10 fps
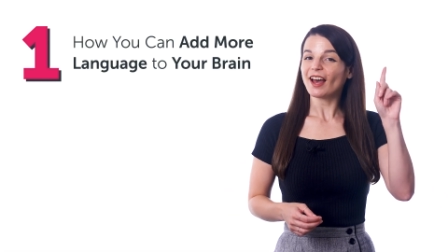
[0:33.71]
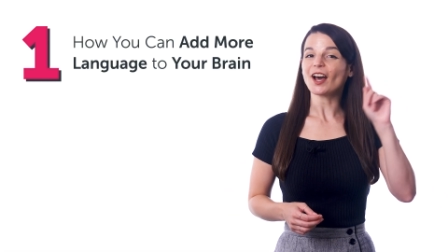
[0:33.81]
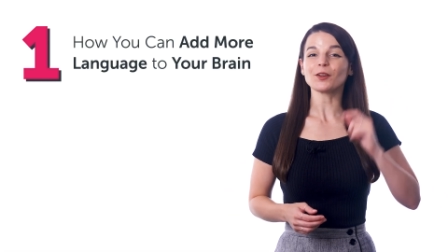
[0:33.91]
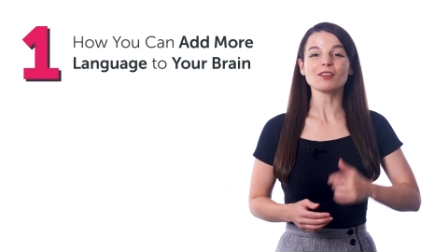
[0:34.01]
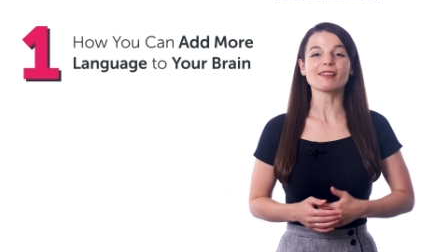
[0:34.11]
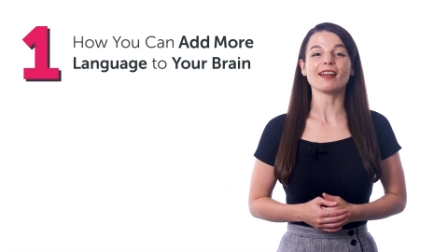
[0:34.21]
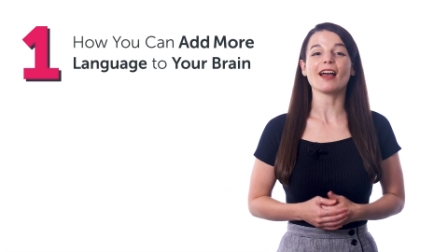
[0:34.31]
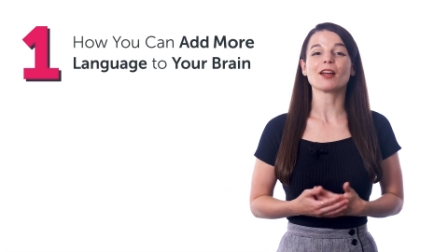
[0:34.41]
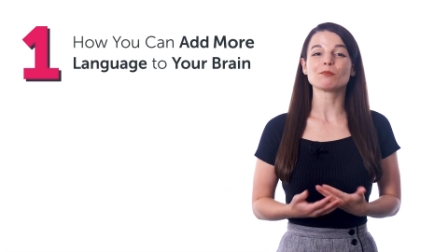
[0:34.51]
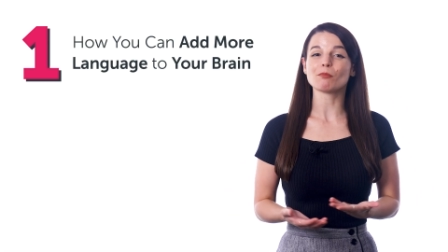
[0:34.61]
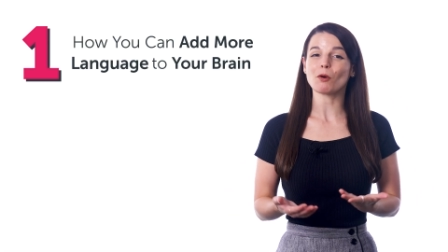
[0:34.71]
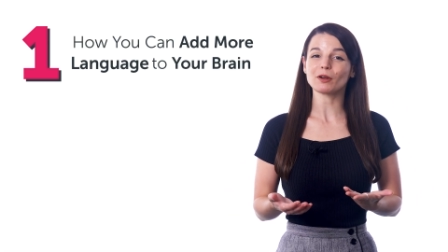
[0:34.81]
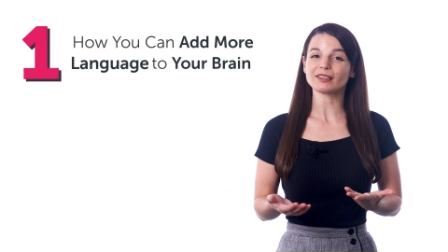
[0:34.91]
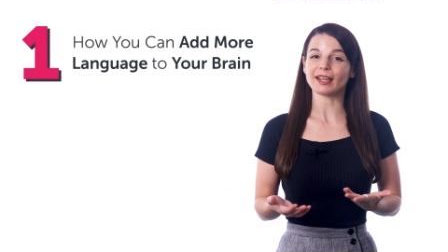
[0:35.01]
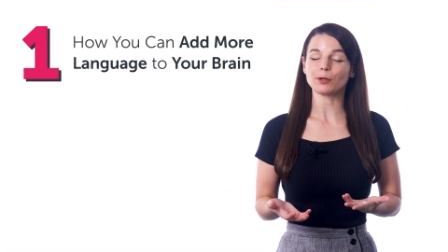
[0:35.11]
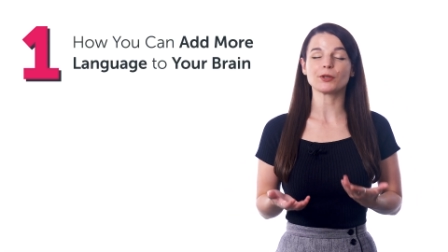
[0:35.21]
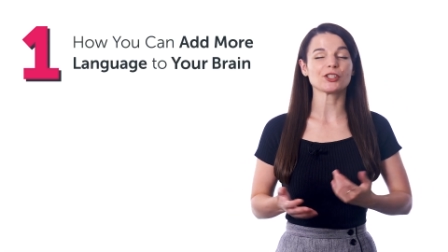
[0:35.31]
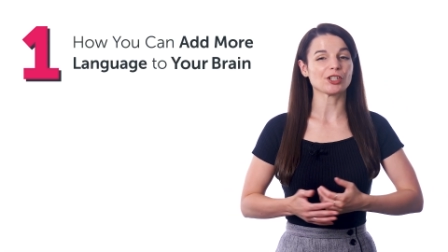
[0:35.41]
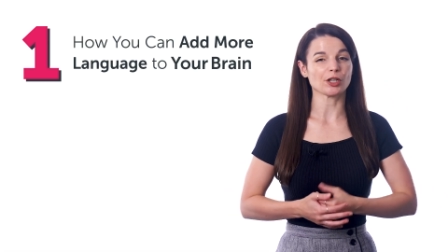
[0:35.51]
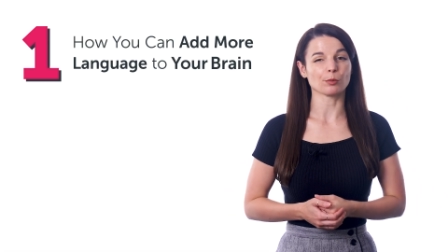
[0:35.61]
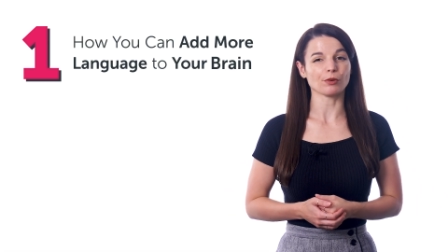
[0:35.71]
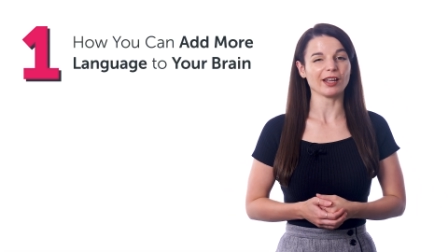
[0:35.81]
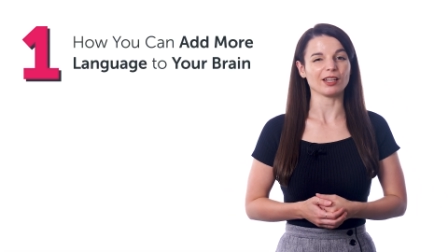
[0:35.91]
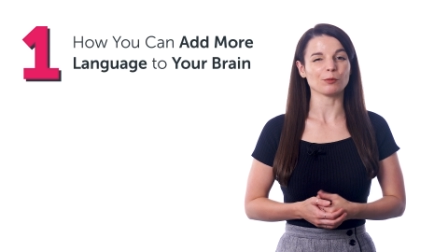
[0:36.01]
How you can add more language to your brain